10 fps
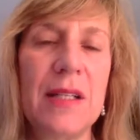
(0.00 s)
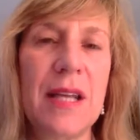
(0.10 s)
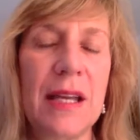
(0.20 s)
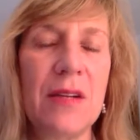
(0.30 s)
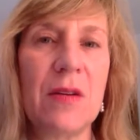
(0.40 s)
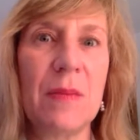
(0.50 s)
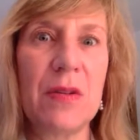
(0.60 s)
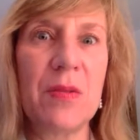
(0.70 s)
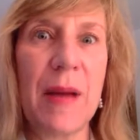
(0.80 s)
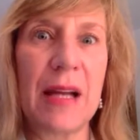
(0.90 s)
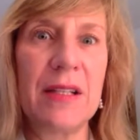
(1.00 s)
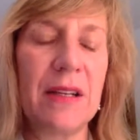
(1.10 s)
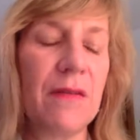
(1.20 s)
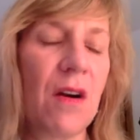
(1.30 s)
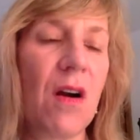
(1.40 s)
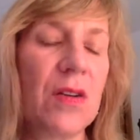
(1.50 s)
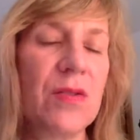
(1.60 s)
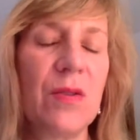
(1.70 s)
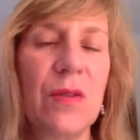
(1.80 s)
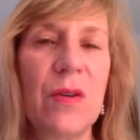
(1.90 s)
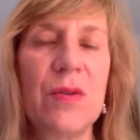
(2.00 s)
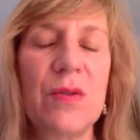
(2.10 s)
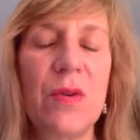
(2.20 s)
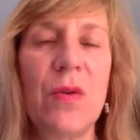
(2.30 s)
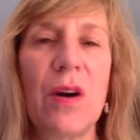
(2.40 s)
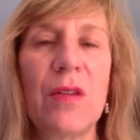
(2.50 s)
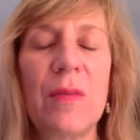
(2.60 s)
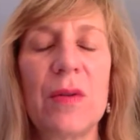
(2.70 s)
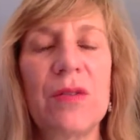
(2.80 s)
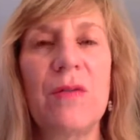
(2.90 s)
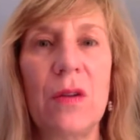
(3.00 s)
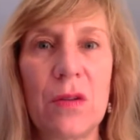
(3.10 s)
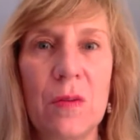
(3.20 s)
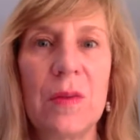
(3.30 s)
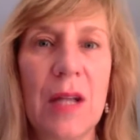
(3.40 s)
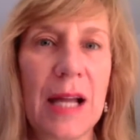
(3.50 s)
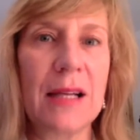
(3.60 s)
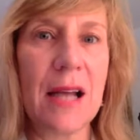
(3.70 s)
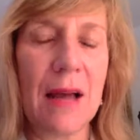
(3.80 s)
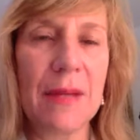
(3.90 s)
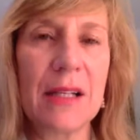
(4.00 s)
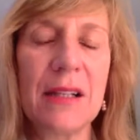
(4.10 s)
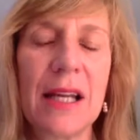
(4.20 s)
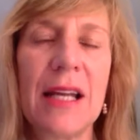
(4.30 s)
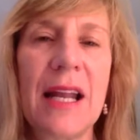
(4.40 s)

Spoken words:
a tenure perspective are also those who are the most vulnerable economically,